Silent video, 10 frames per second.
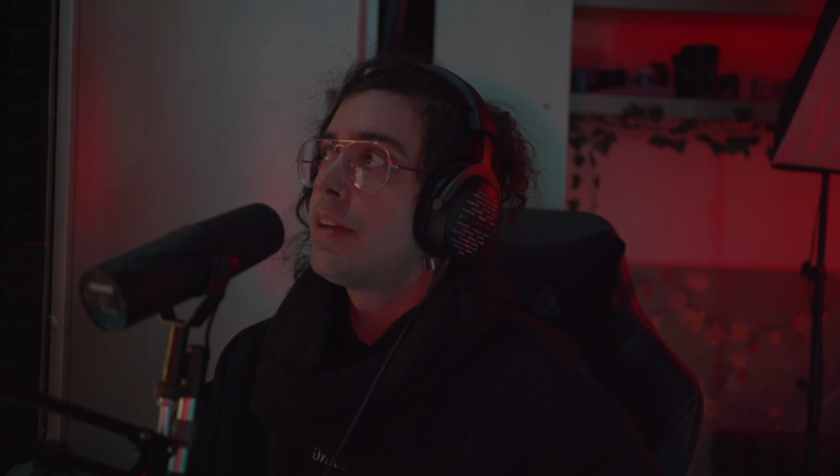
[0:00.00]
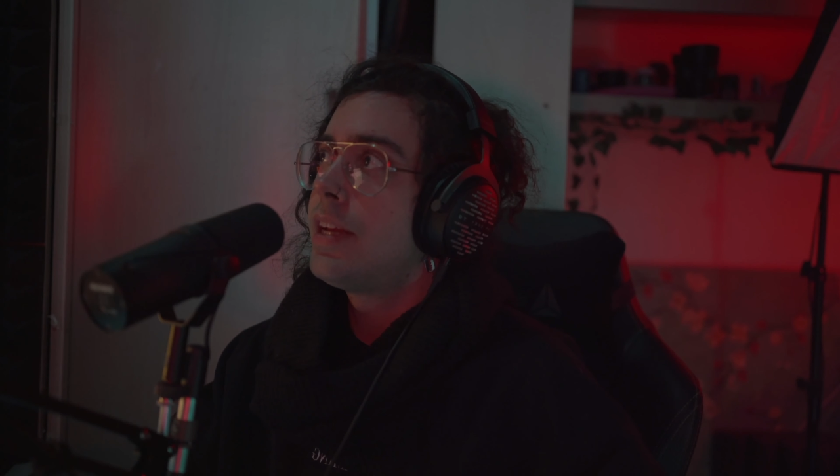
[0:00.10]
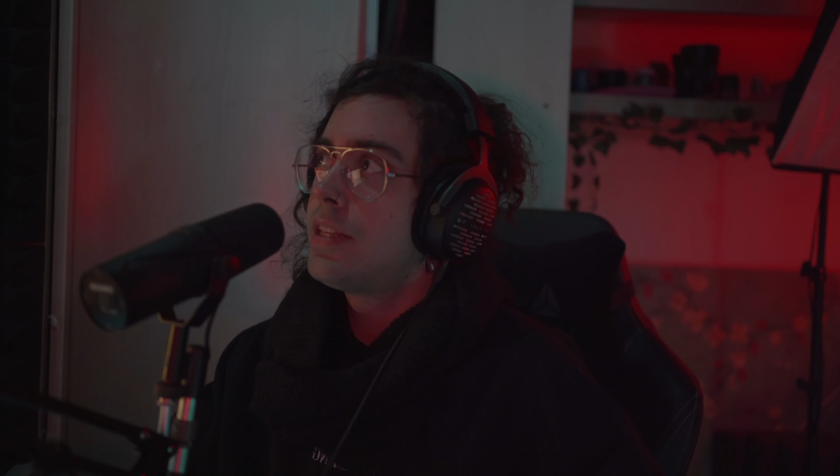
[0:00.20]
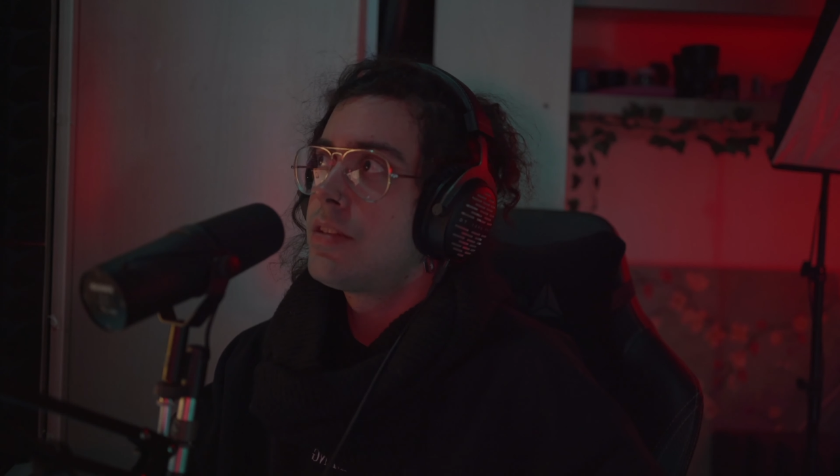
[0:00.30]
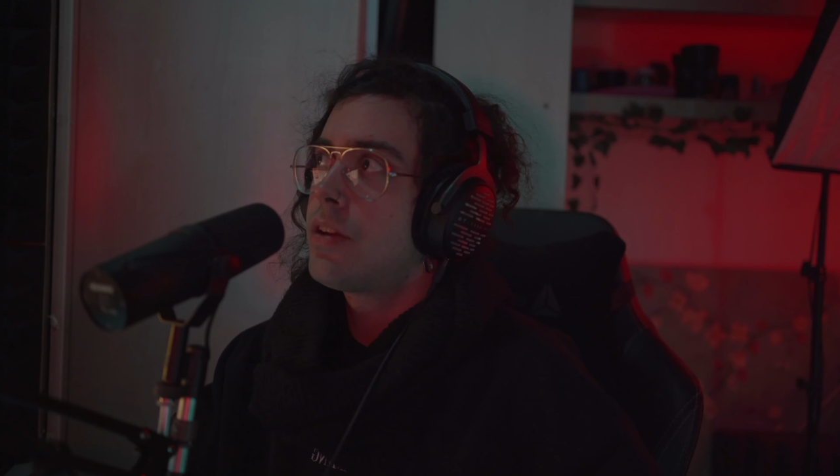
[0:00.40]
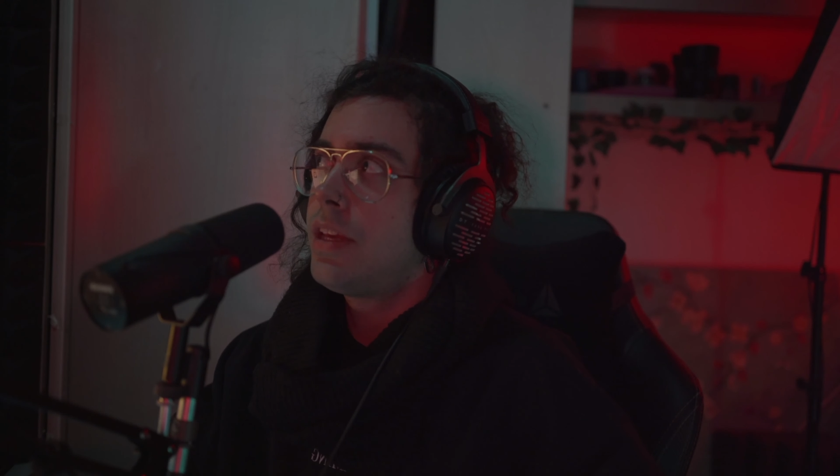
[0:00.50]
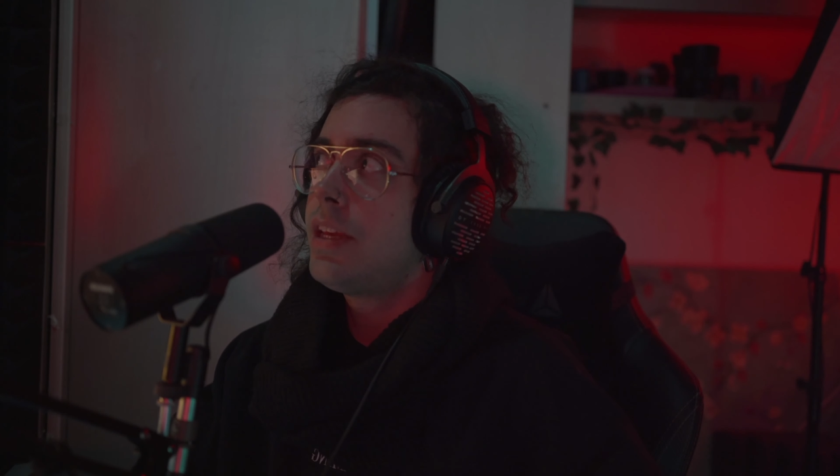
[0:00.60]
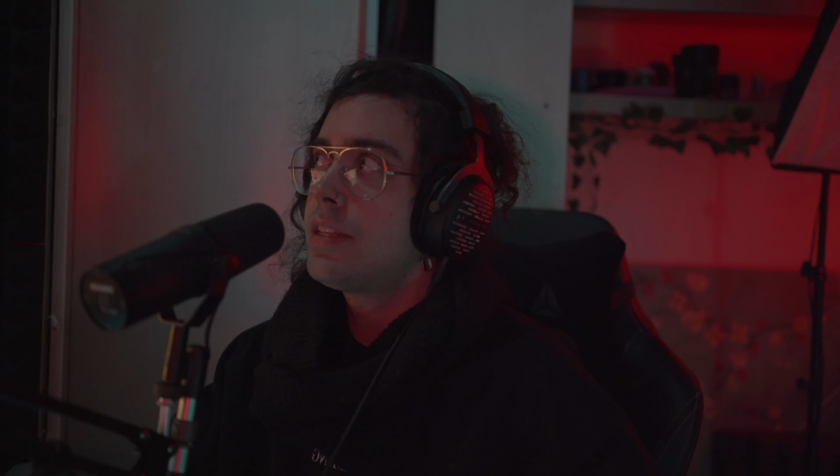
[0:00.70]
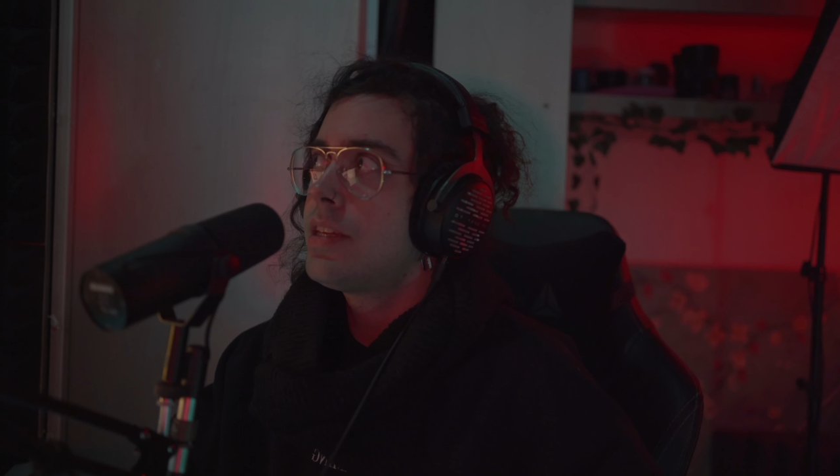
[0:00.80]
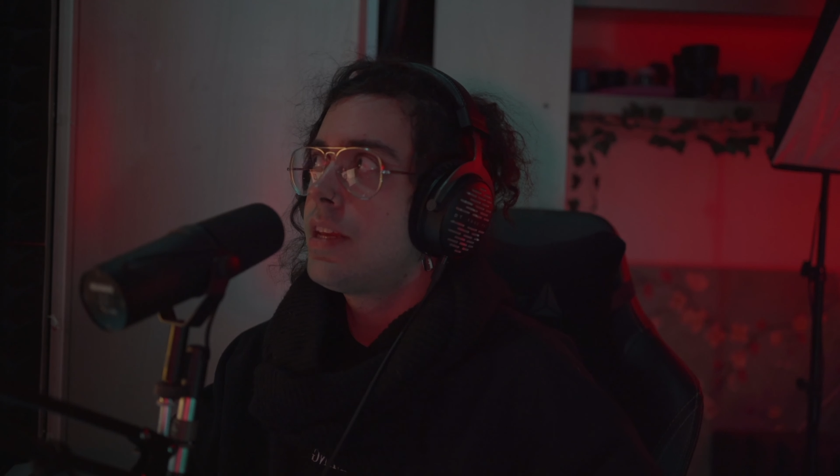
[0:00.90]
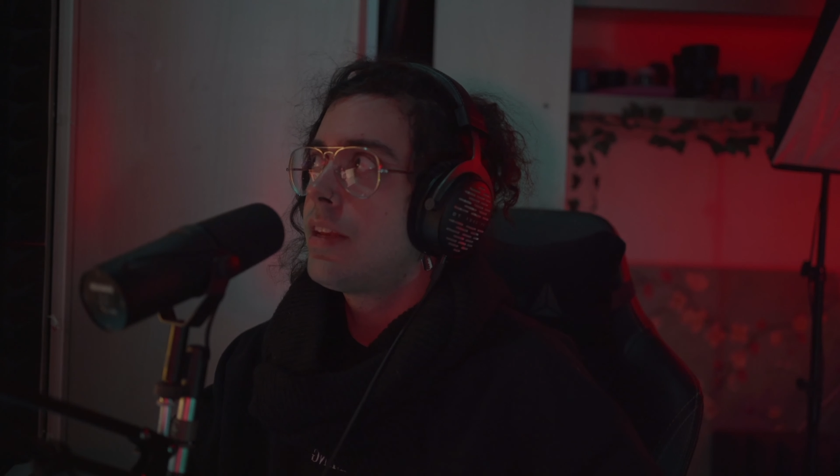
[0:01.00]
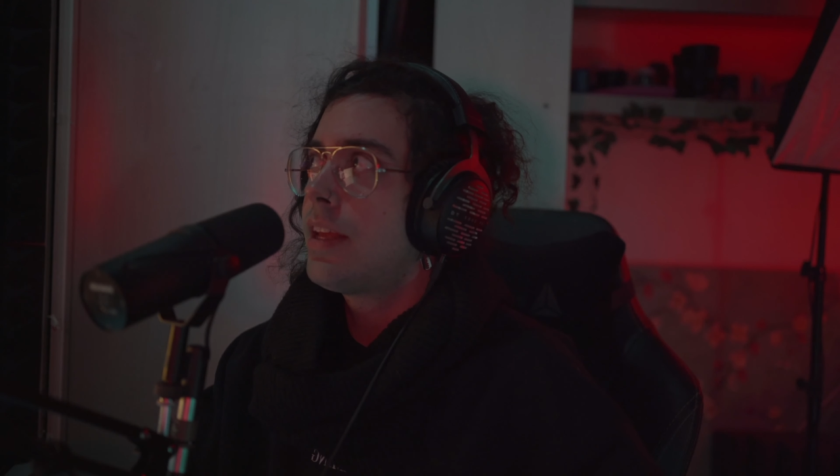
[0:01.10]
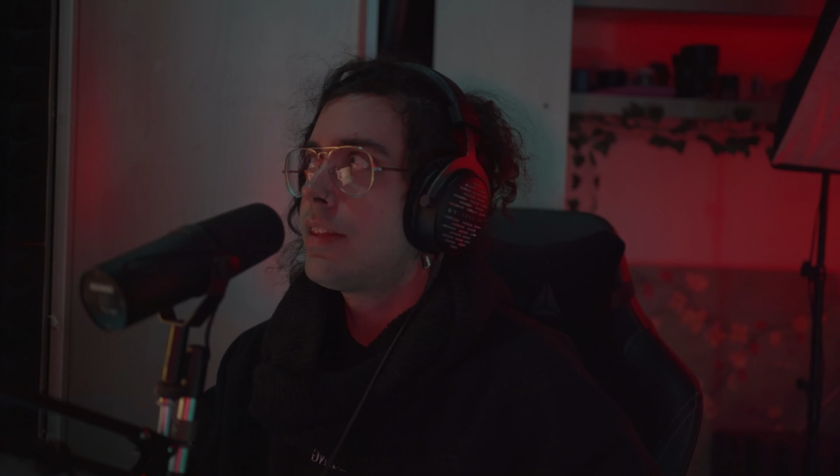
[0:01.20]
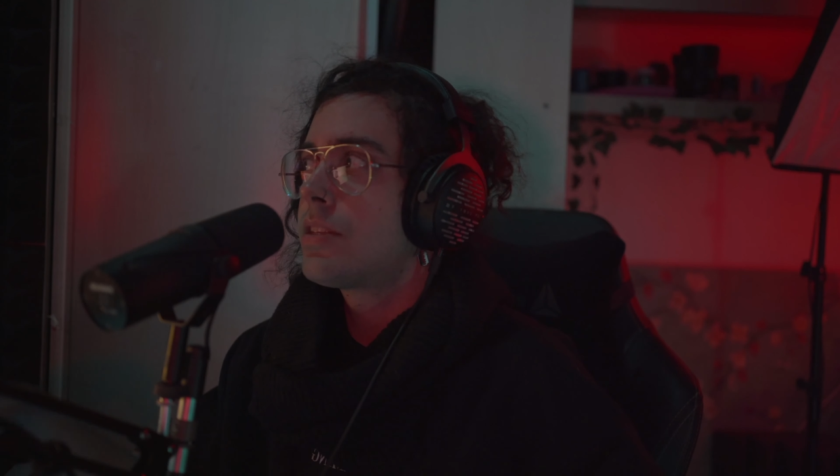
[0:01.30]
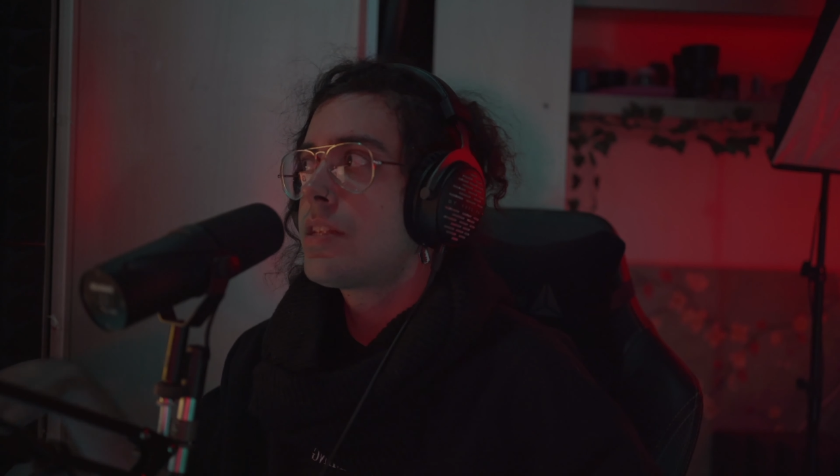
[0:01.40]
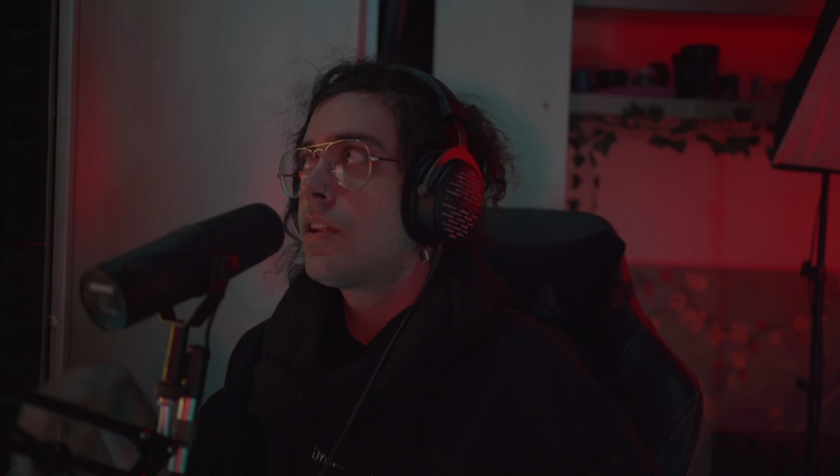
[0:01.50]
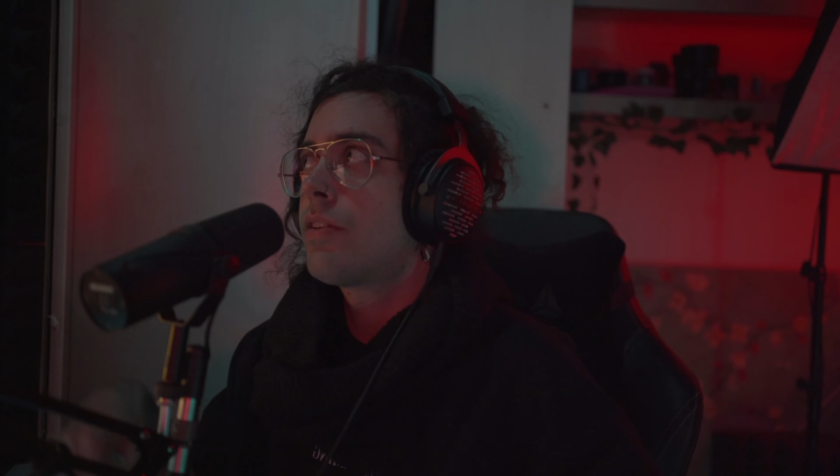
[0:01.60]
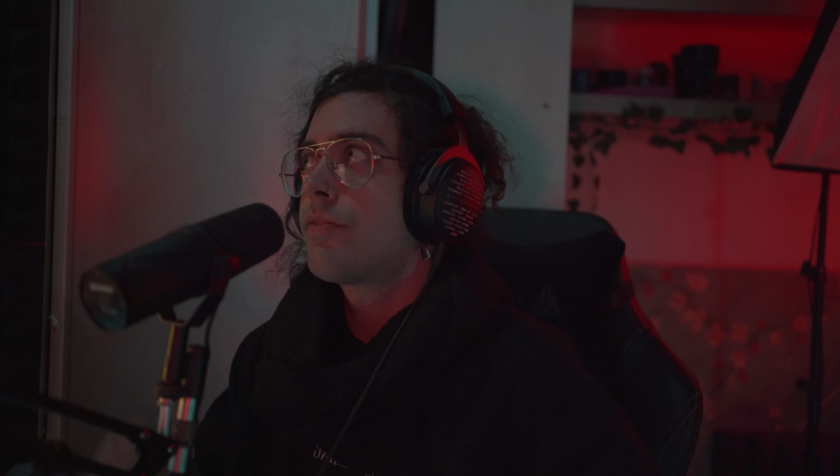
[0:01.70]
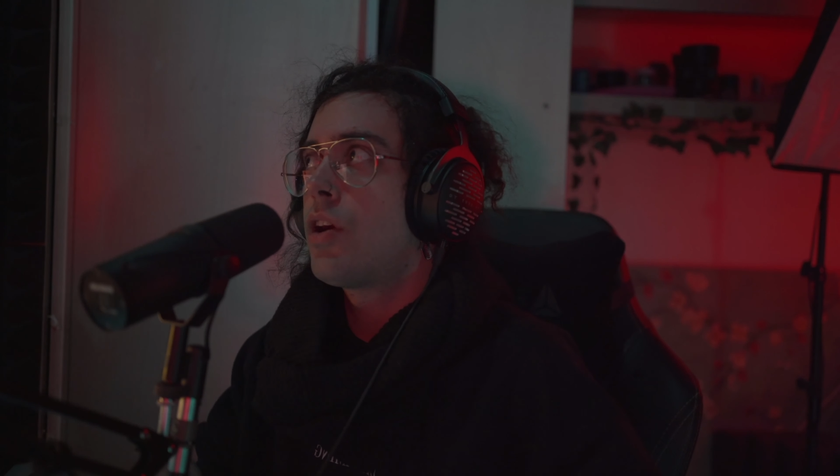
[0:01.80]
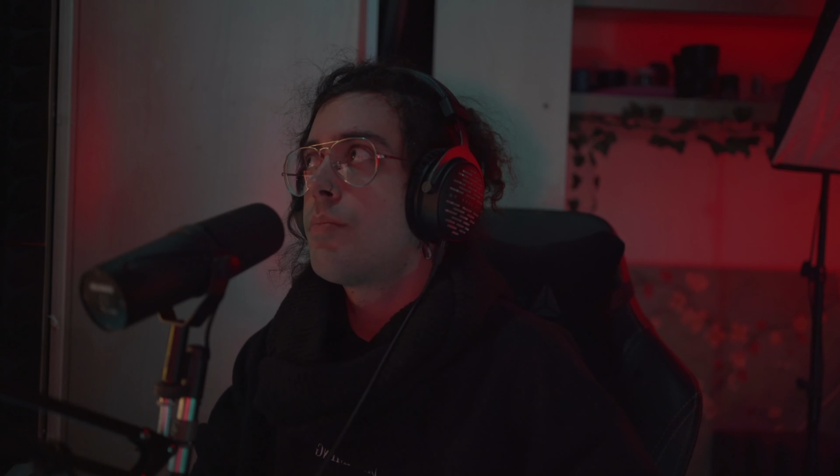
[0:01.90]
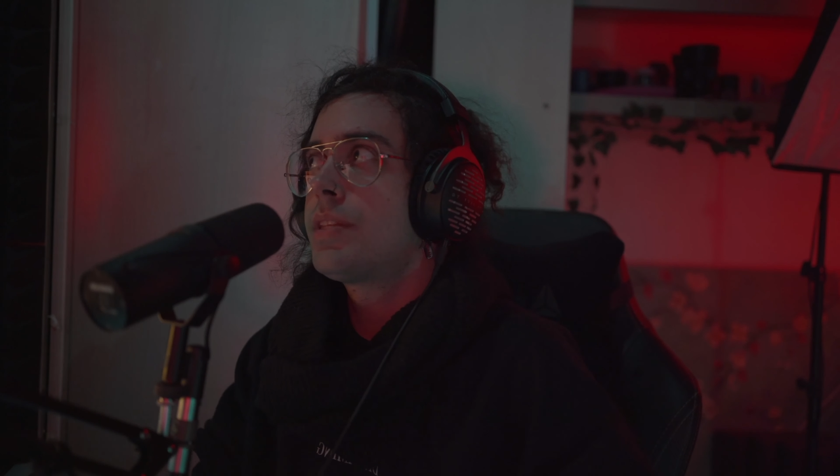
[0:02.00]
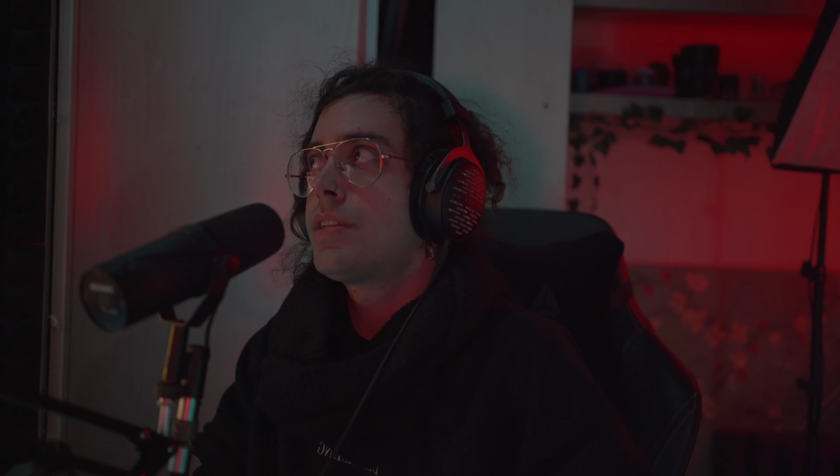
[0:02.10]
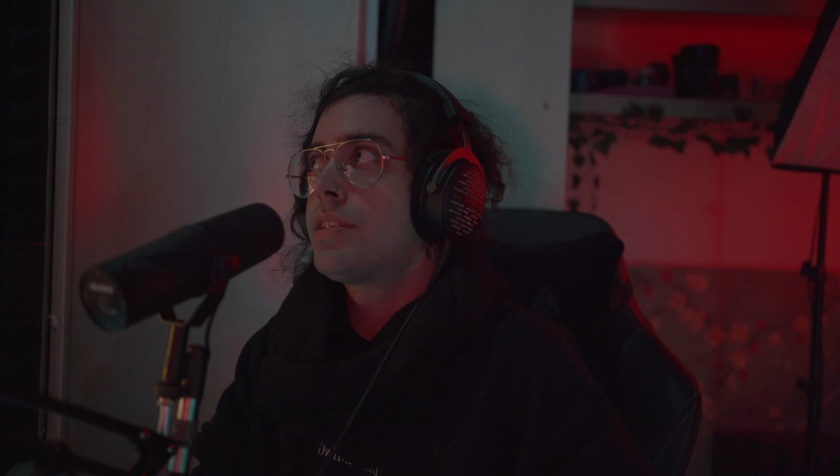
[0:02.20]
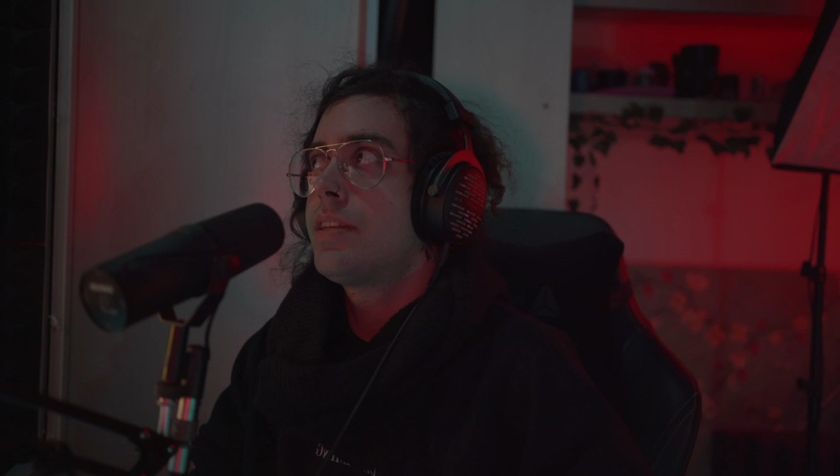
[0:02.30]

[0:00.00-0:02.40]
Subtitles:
It's not easy, and there's a lot of competence,